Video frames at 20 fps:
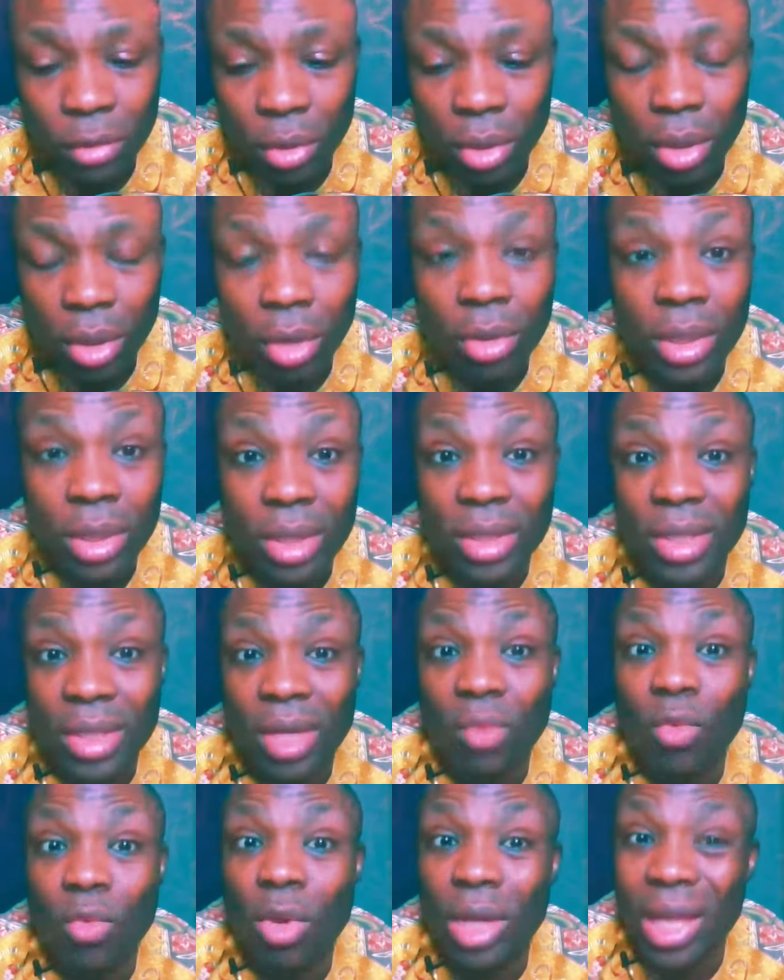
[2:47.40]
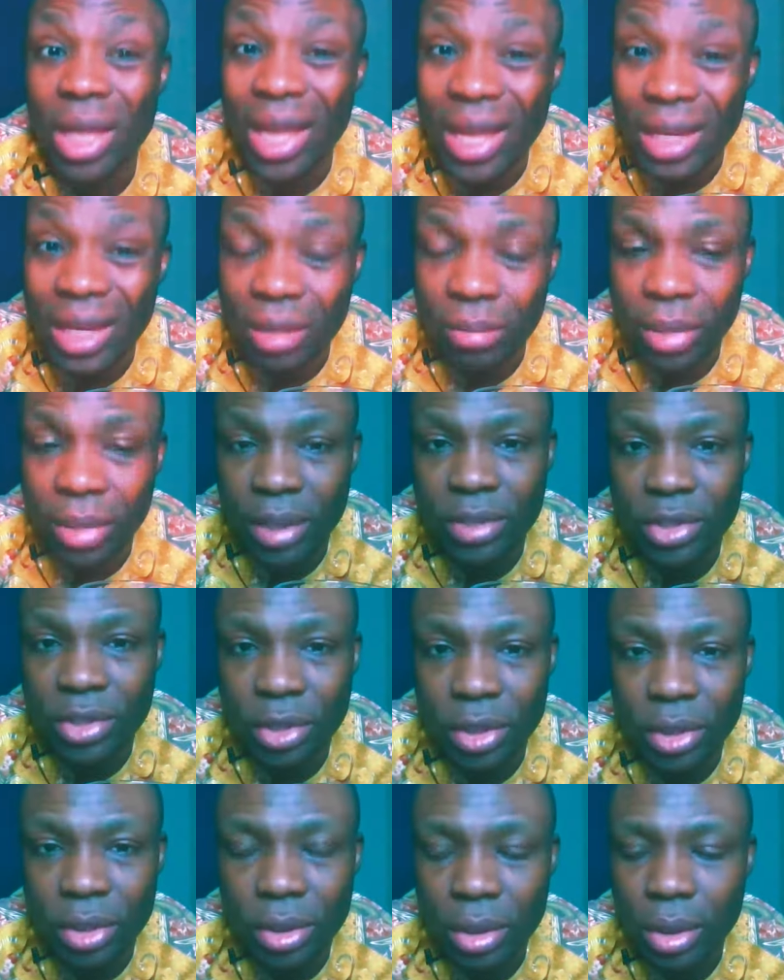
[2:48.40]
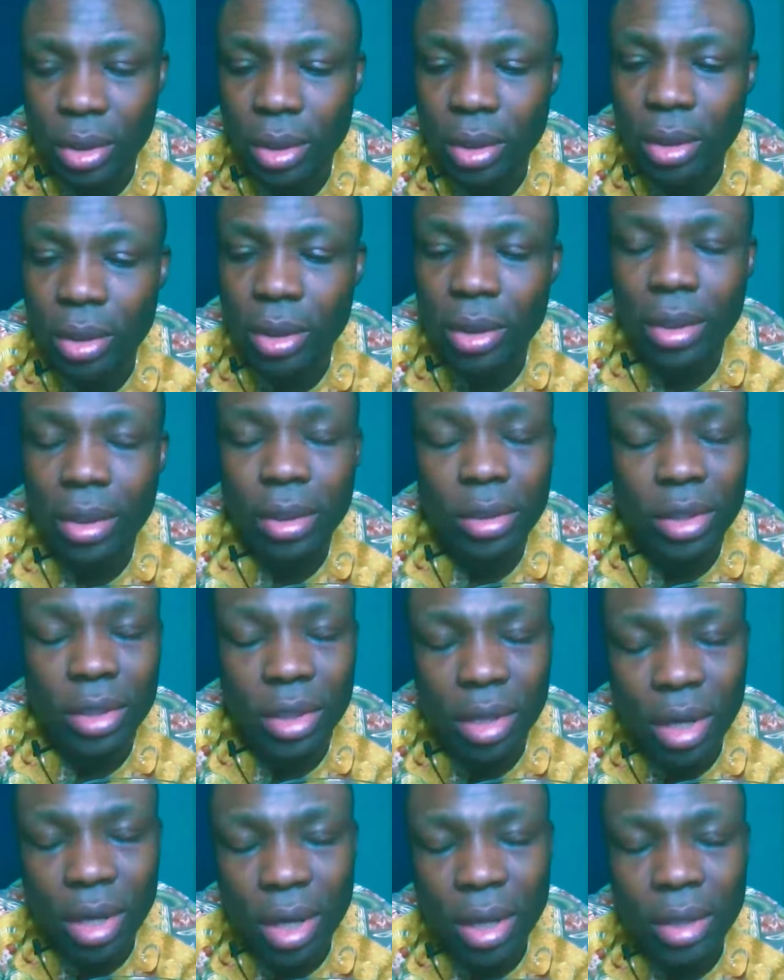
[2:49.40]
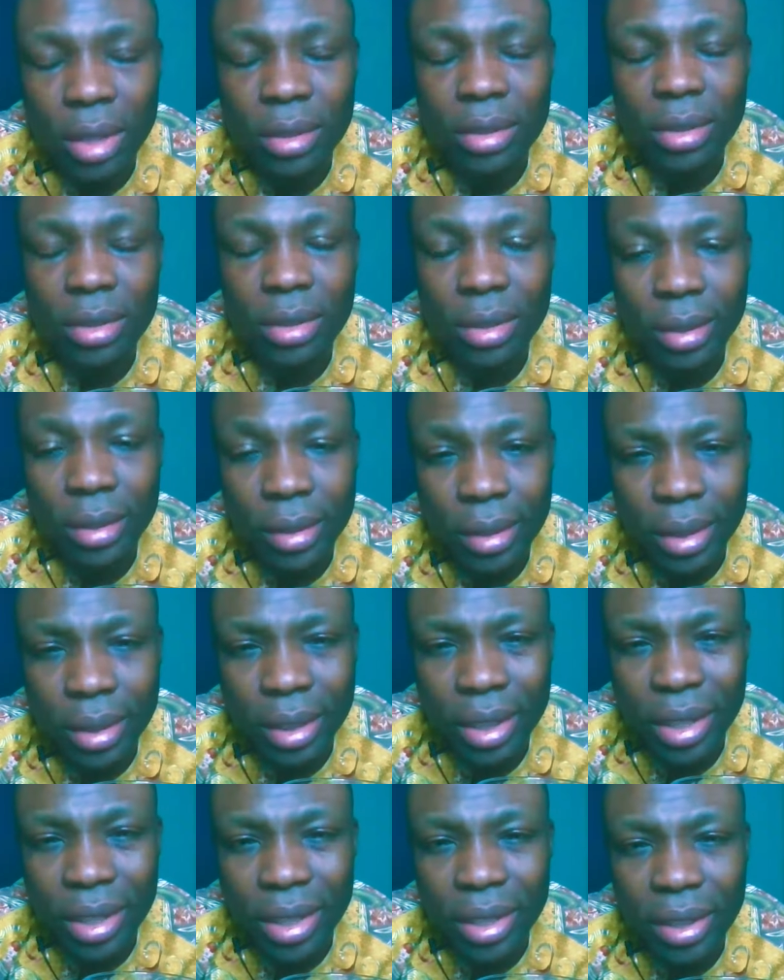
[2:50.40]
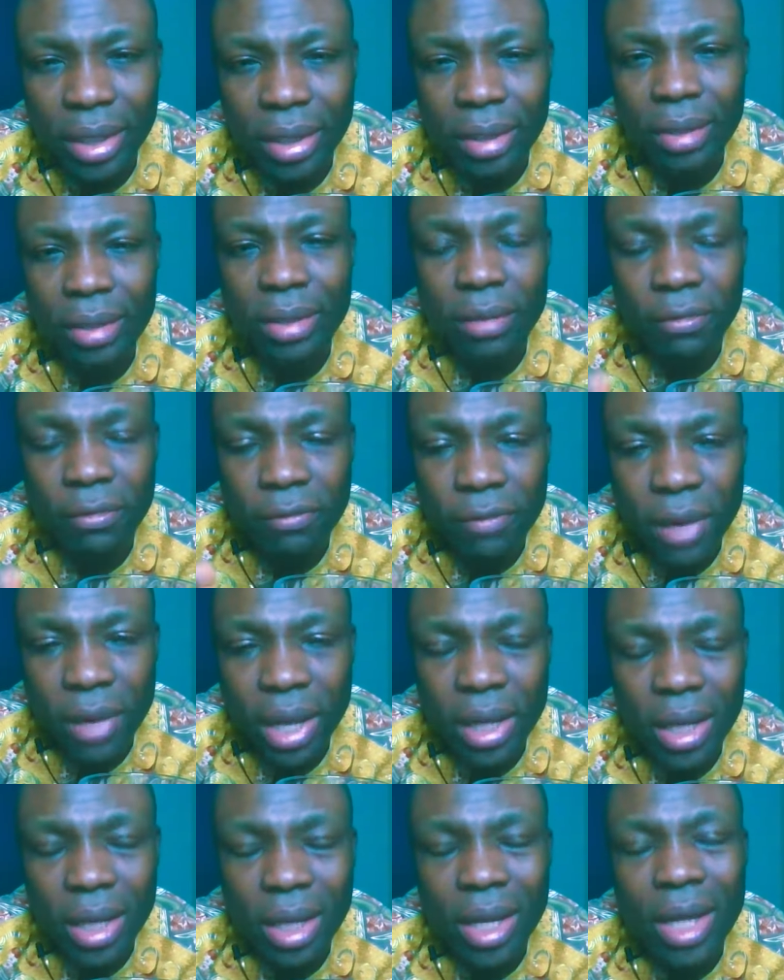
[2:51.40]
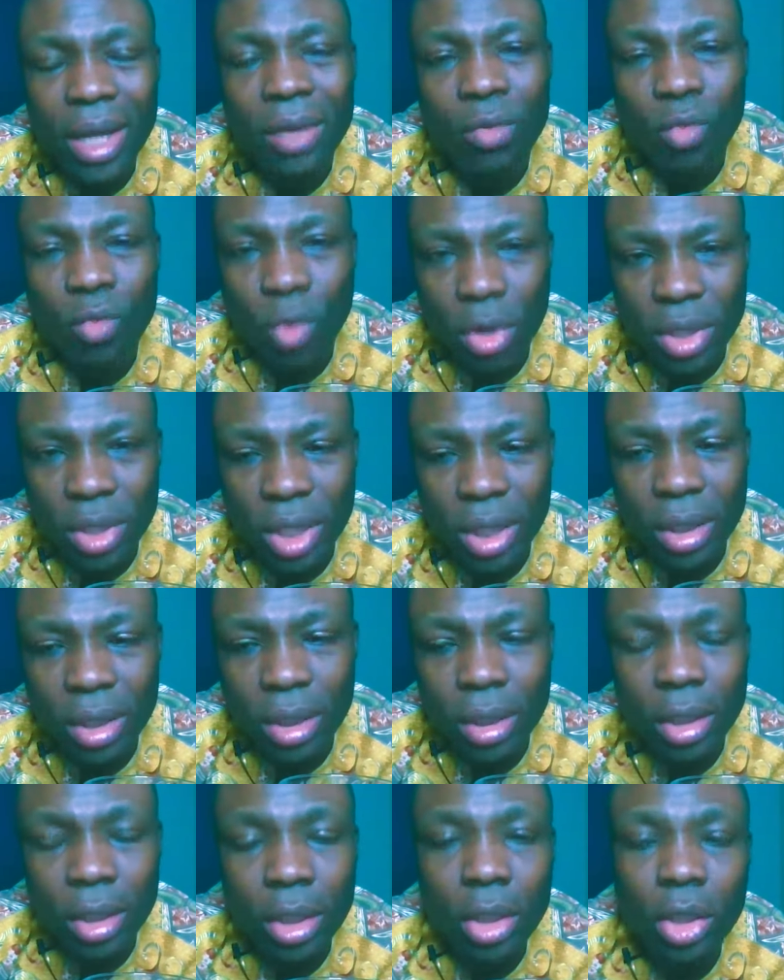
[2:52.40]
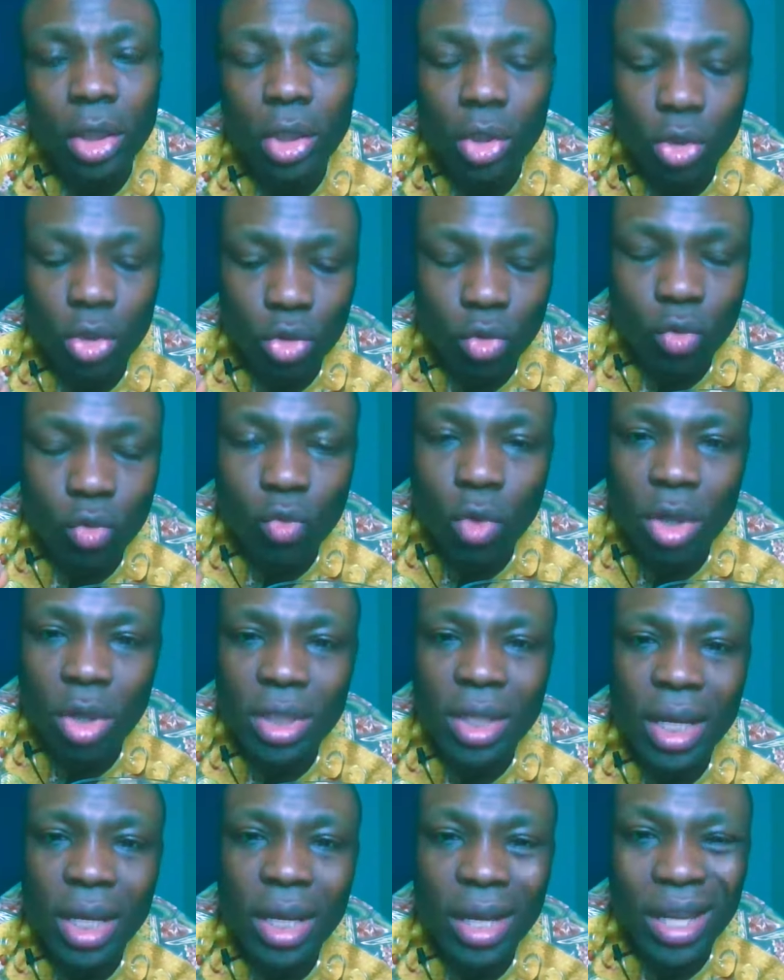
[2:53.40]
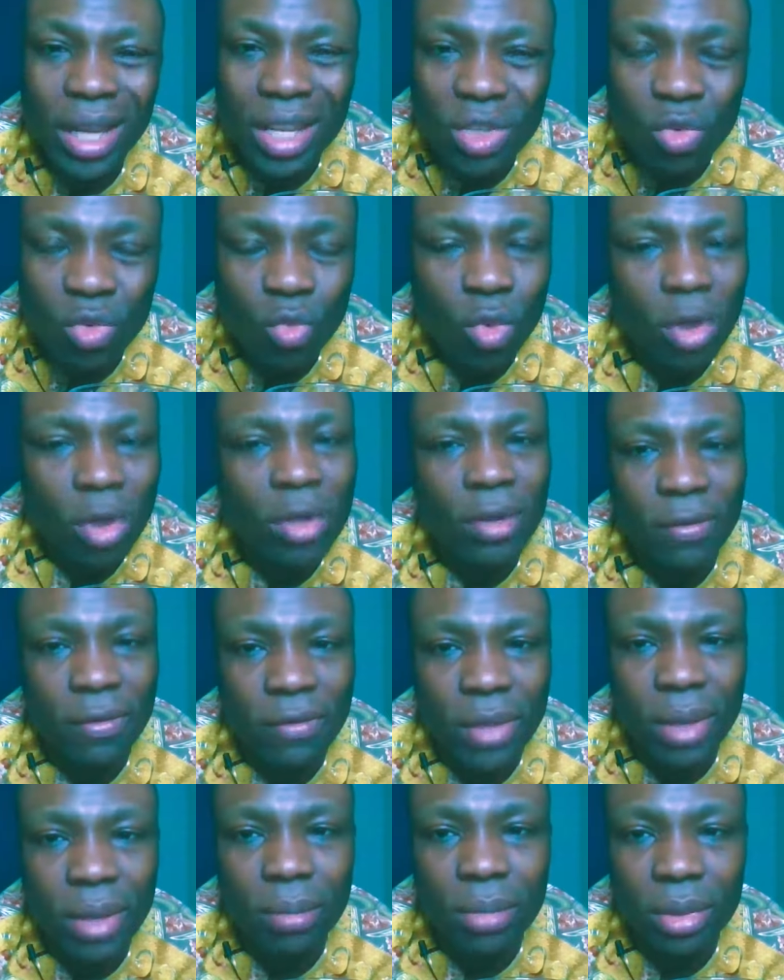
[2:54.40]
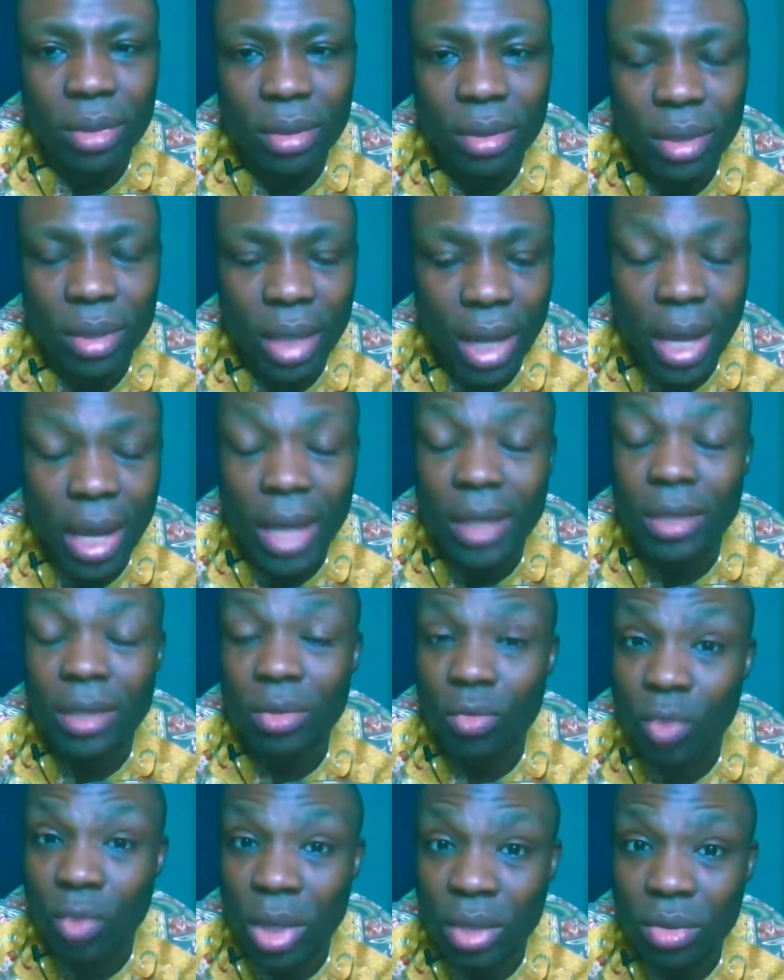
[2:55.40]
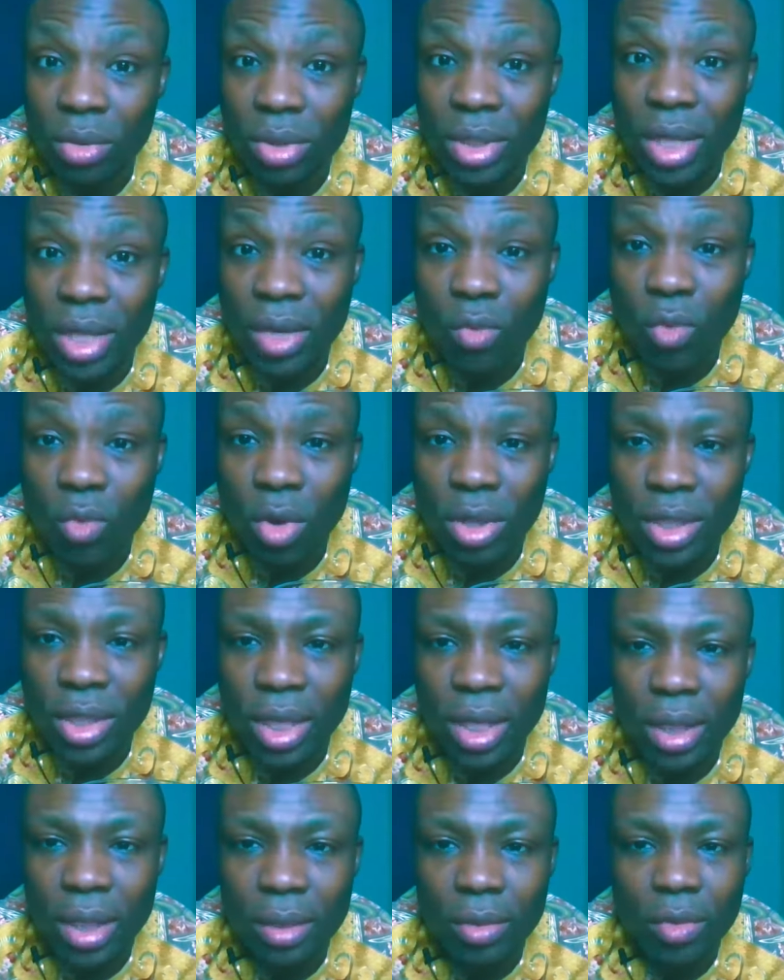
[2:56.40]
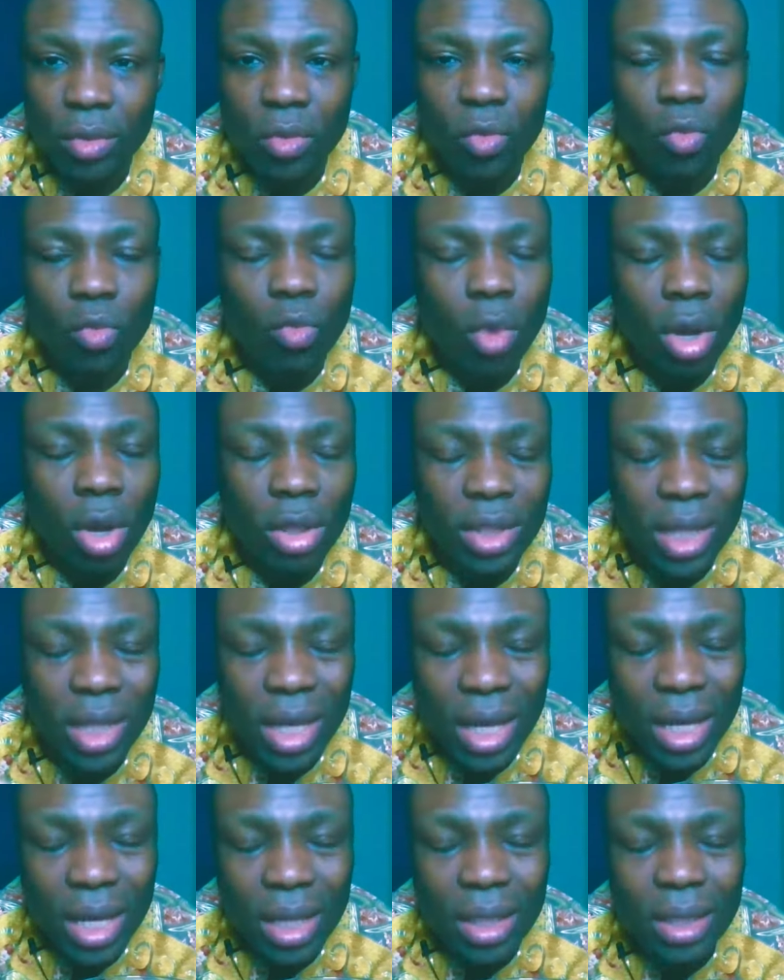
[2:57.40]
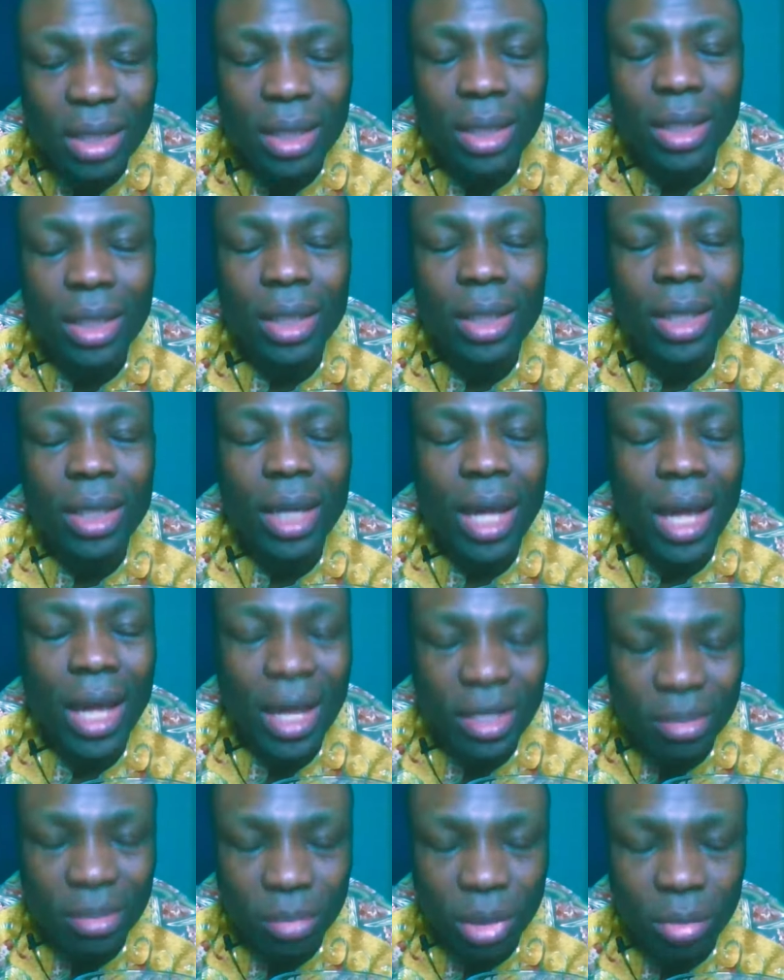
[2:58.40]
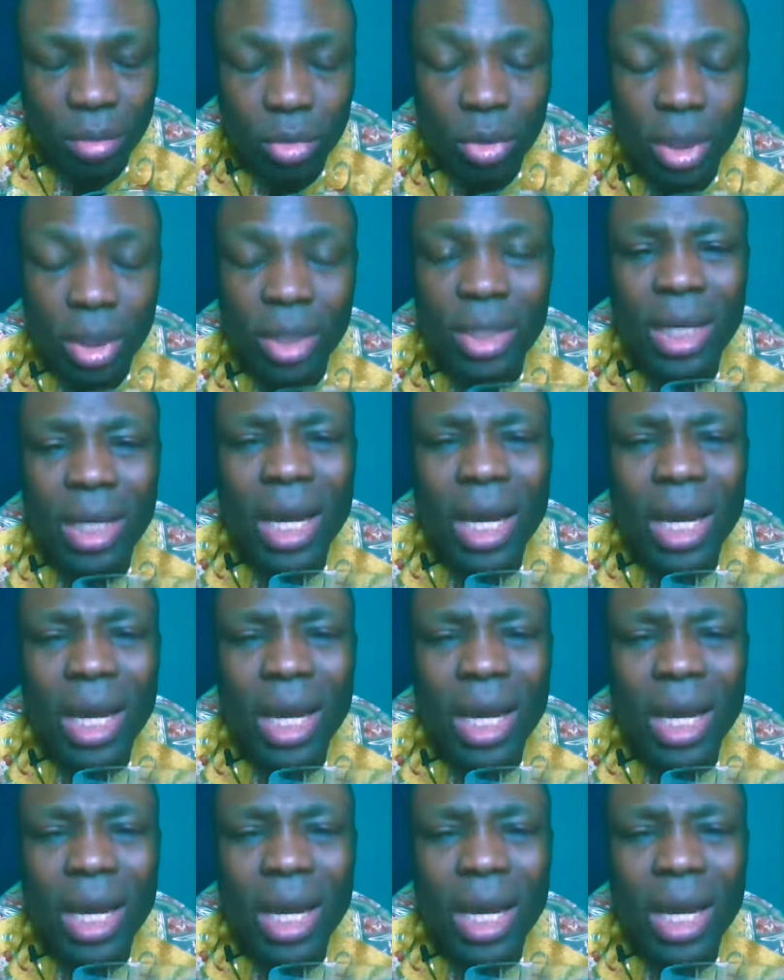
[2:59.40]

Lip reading: you understand what elements are, the earth, the air, the fire, and water. So water is one of them. And when you say water, water has memory. It